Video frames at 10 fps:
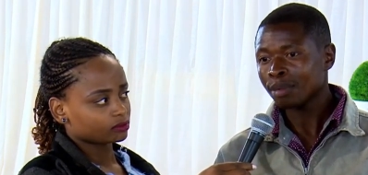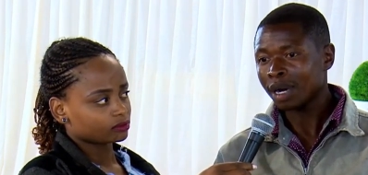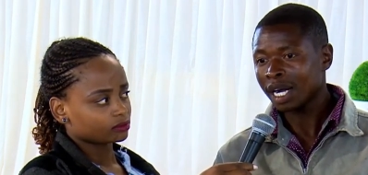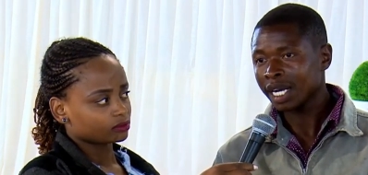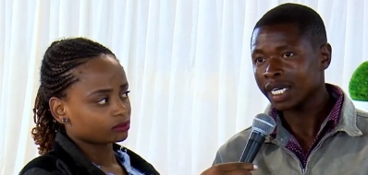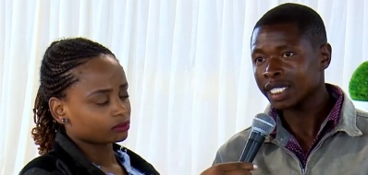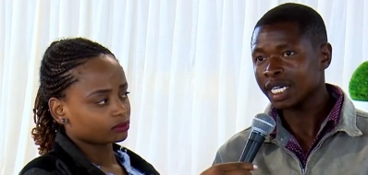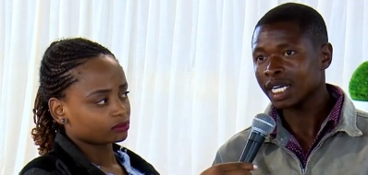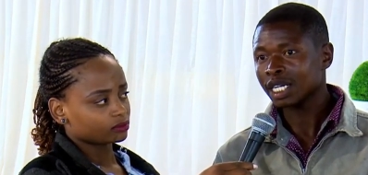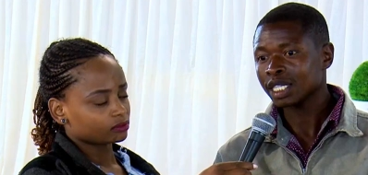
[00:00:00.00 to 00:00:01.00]
Speaker 1: ba
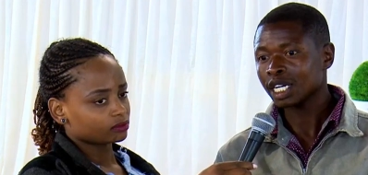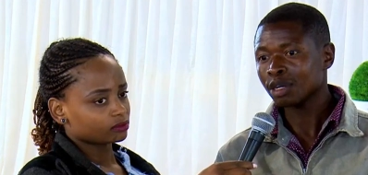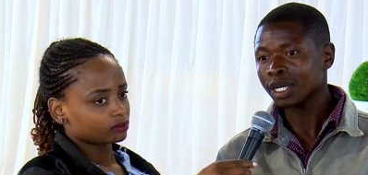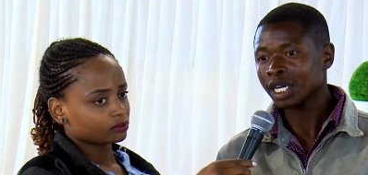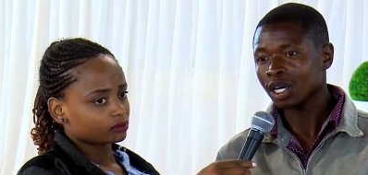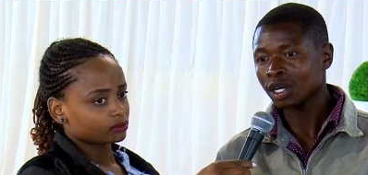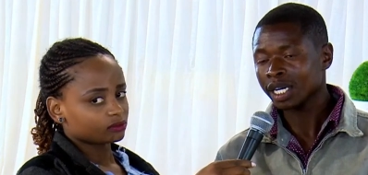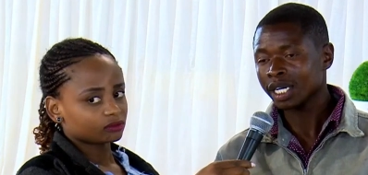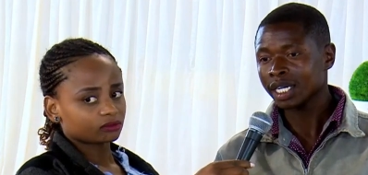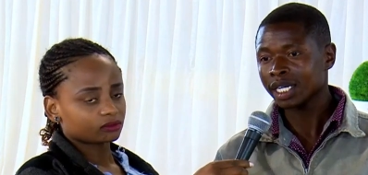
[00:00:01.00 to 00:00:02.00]
ngetela and then ba nyaka gore
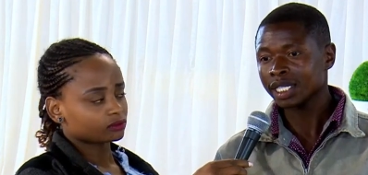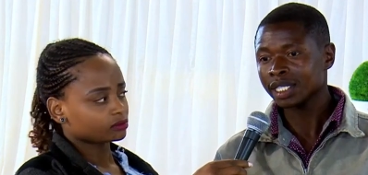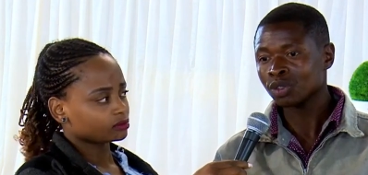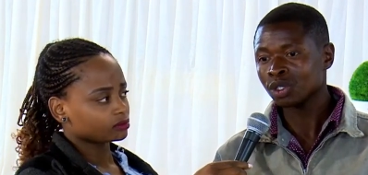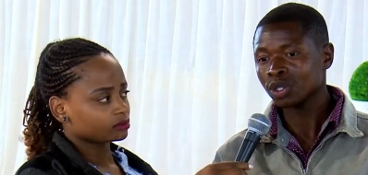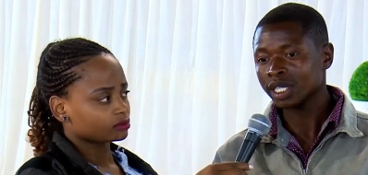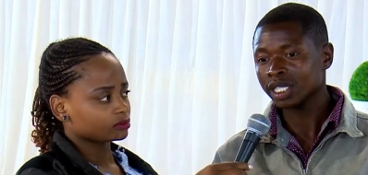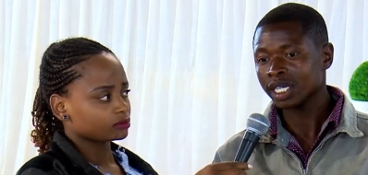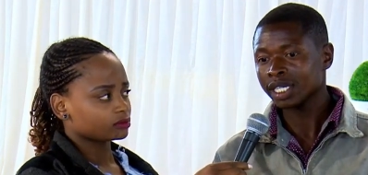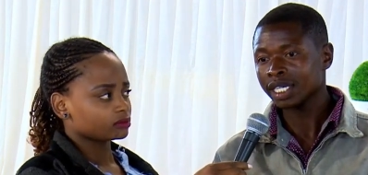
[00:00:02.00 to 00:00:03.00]
ke ene ke tshwanetse gore ke
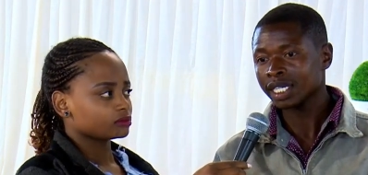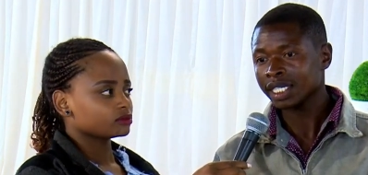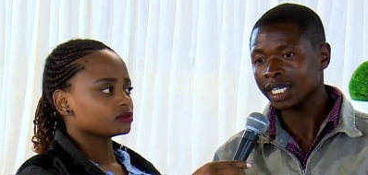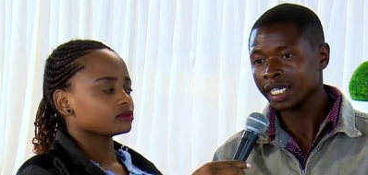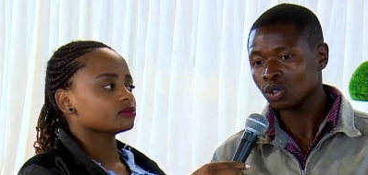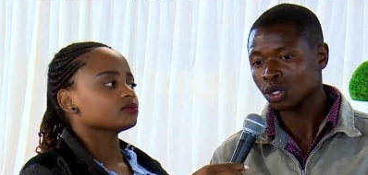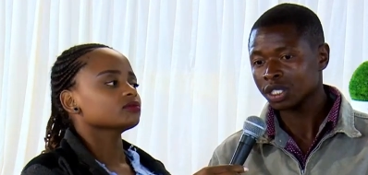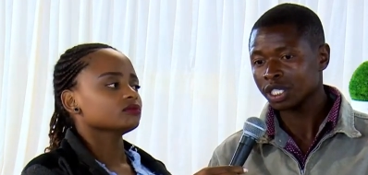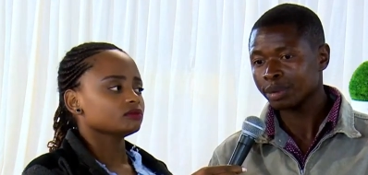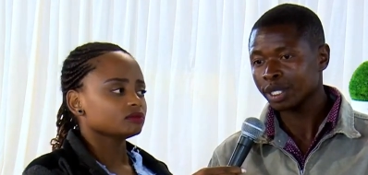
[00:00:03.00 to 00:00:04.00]
tle ke ene ke tle ke
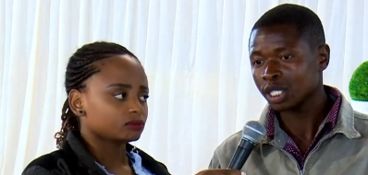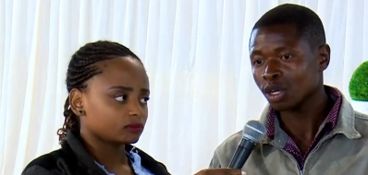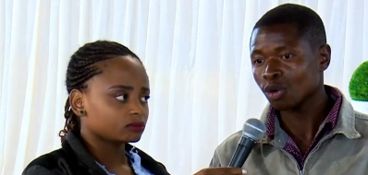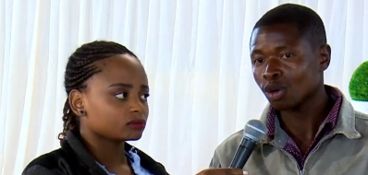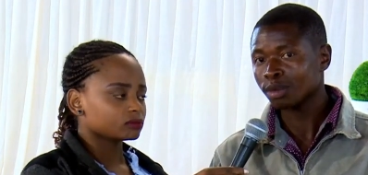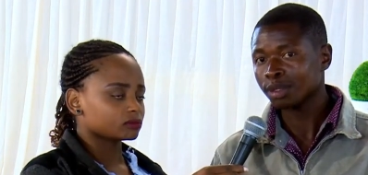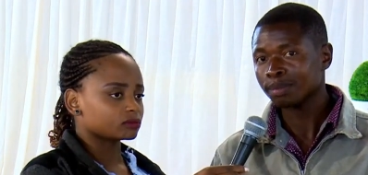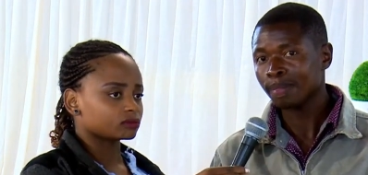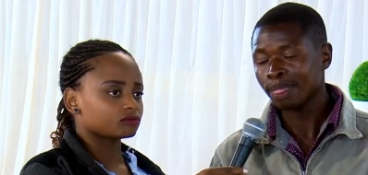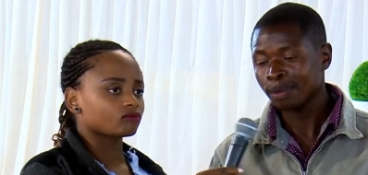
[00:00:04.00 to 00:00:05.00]
thosa ke be sangoma
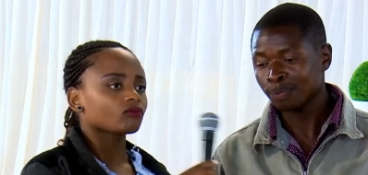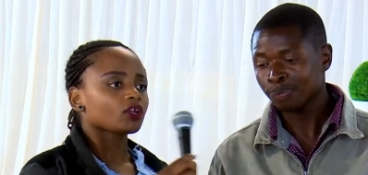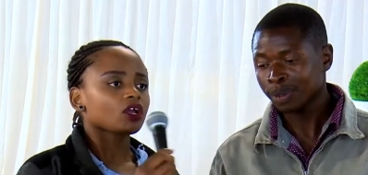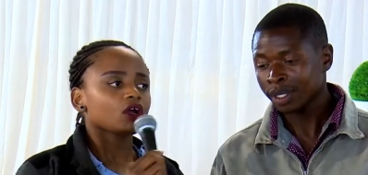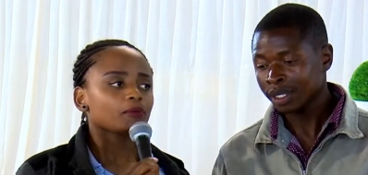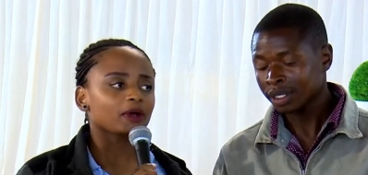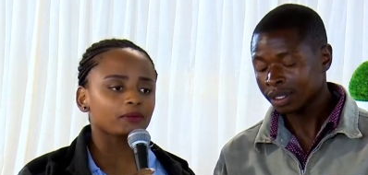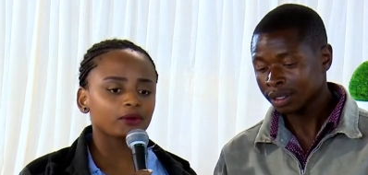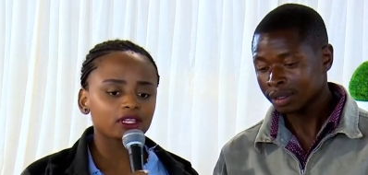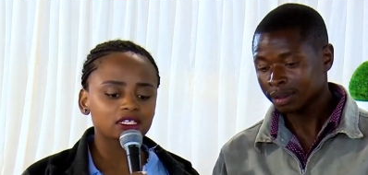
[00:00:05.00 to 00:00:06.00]
Speaker 2: My
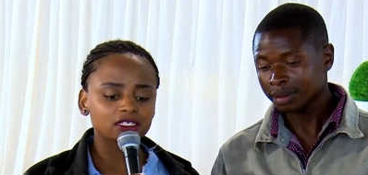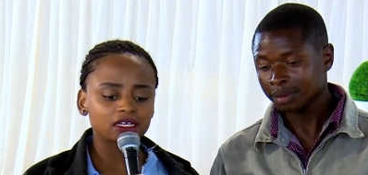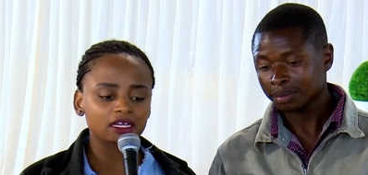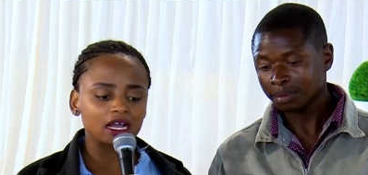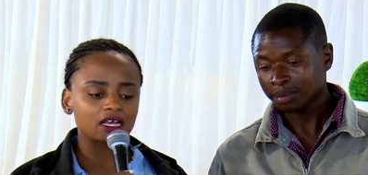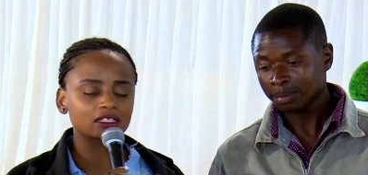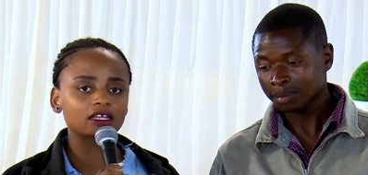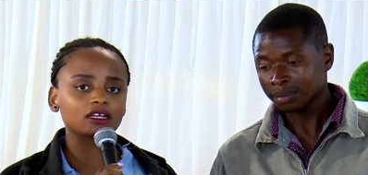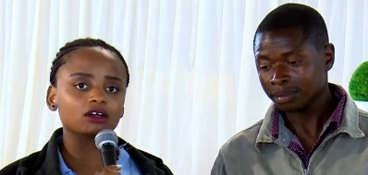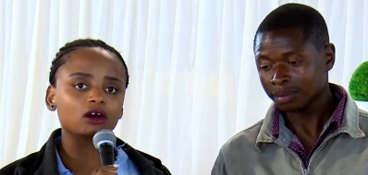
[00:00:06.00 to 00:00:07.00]
brother is telling us
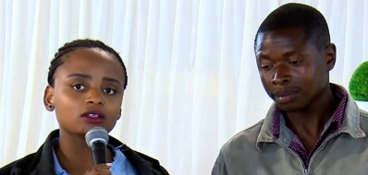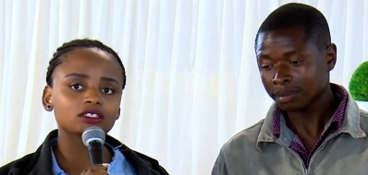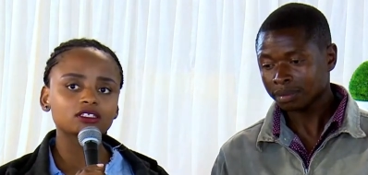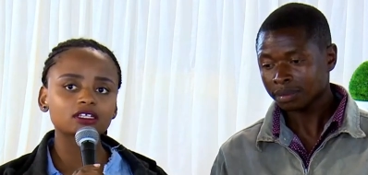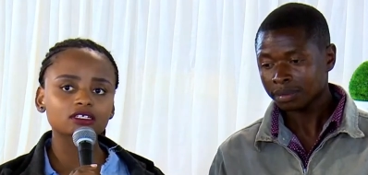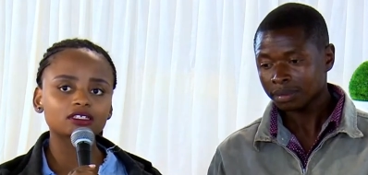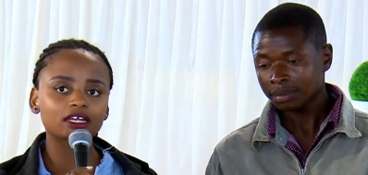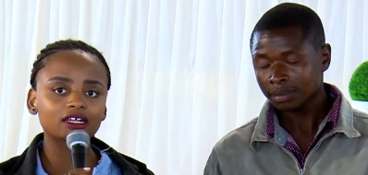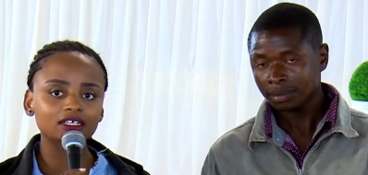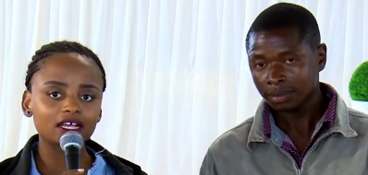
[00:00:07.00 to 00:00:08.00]
that all these things
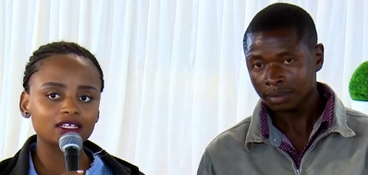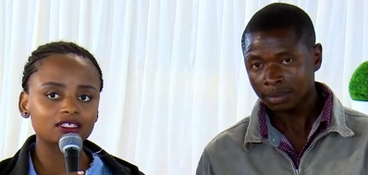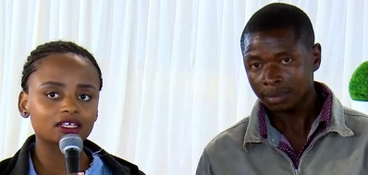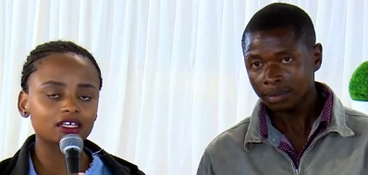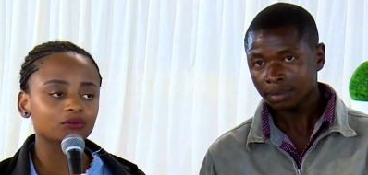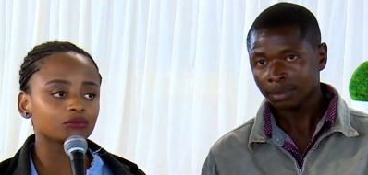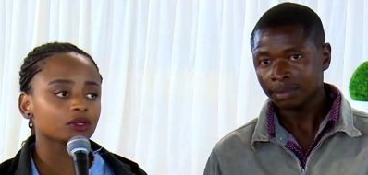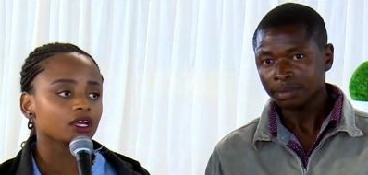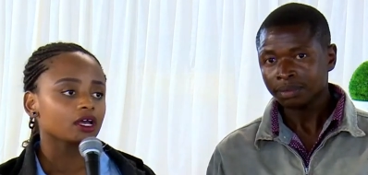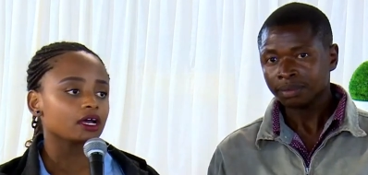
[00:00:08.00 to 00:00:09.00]
started as him
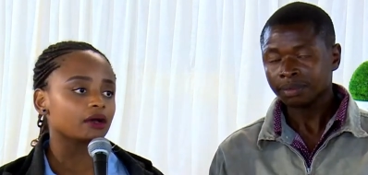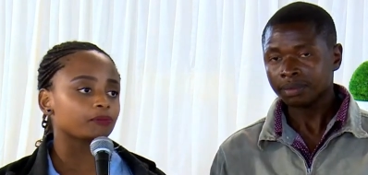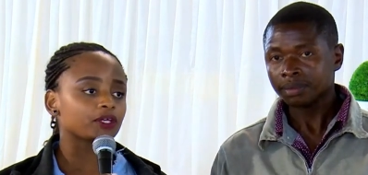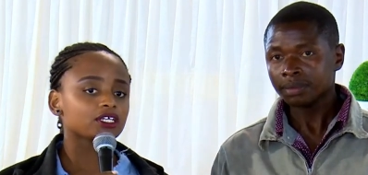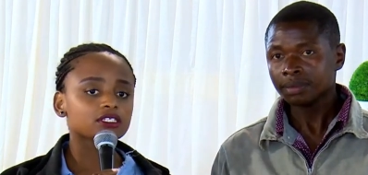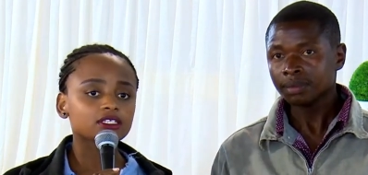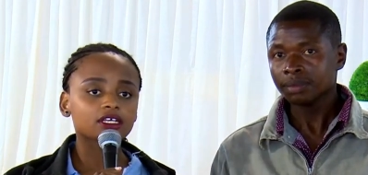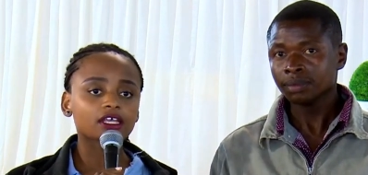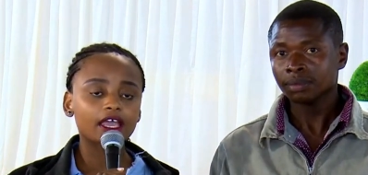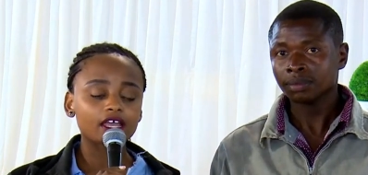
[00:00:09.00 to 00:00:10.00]
uh, being
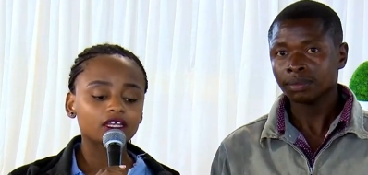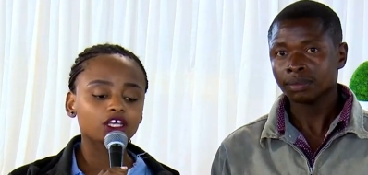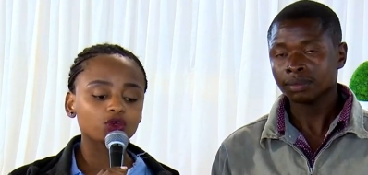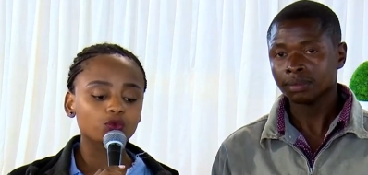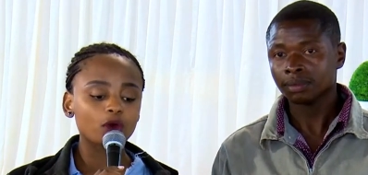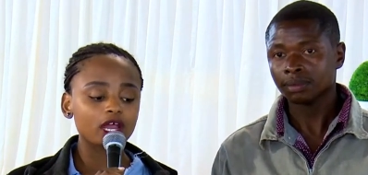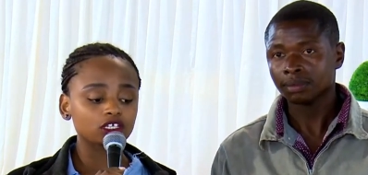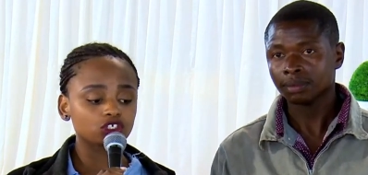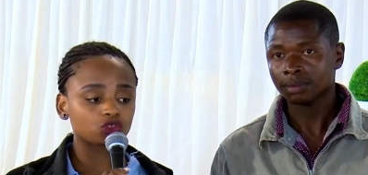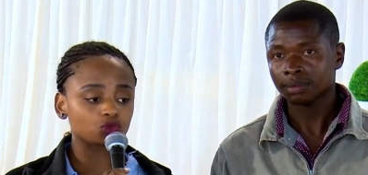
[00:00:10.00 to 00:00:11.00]
sick, and he
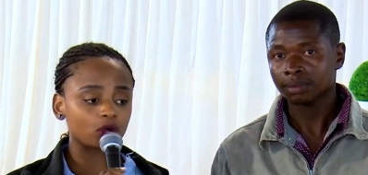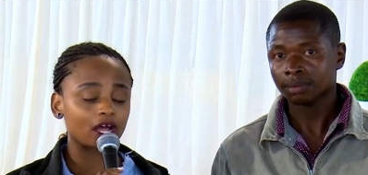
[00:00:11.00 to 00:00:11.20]
went to